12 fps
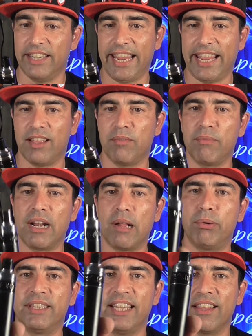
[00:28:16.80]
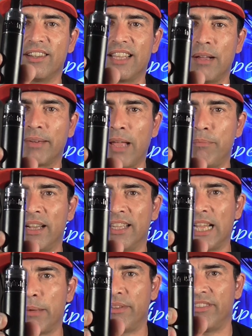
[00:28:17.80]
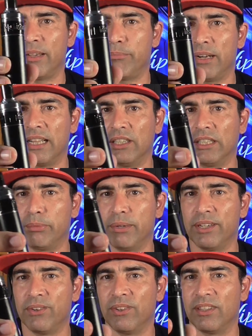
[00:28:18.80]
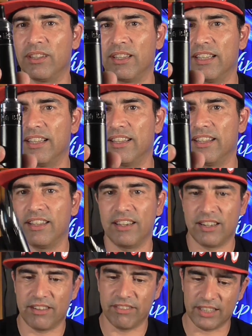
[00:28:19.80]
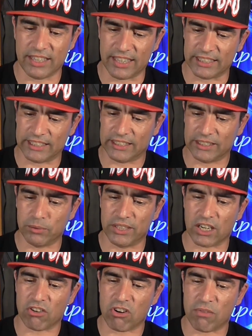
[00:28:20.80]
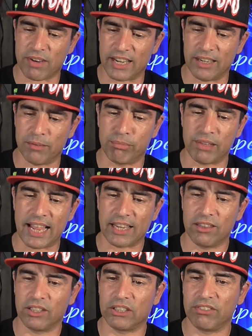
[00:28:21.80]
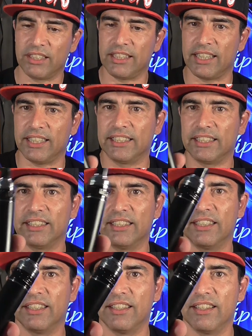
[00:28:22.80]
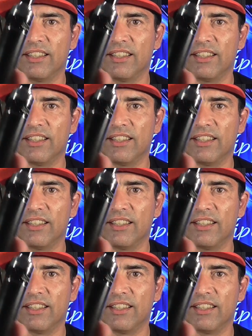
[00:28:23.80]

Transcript: Yeah, but I'll put the other top cap on top of it. But it looks pretty cool. Really nice with the chrome on it in black. Looks really nice.